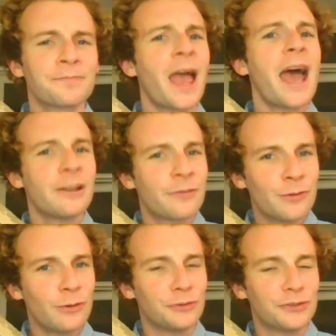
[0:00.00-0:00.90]
and of
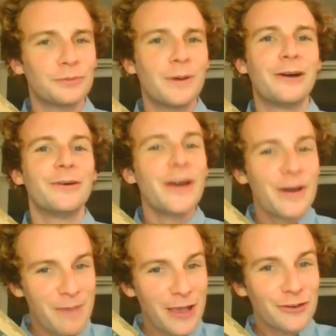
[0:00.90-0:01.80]
course as well,
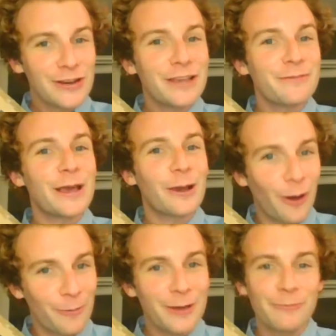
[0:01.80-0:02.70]
make sure you leave me a
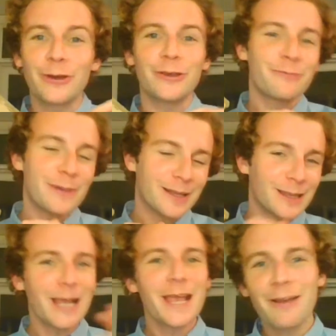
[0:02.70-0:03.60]
comment what you've been
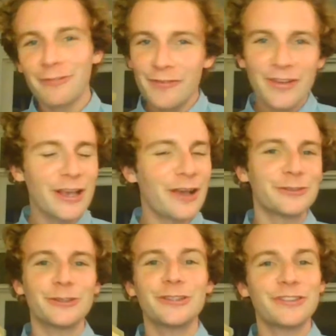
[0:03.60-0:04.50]
thinking of the videos on the
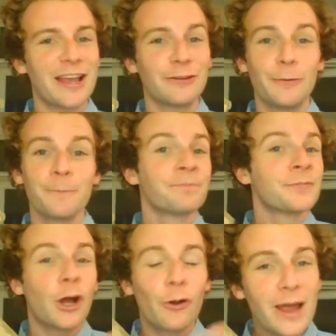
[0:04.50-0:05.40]
channel
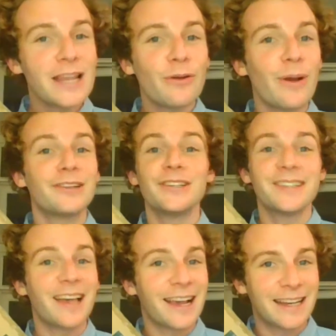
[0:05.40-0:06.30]
or any questions that
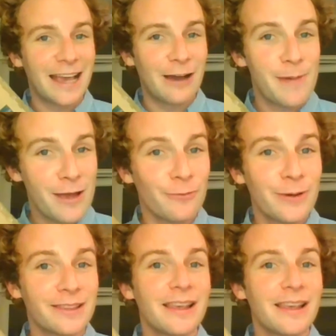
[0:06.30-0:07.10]
I can help out with,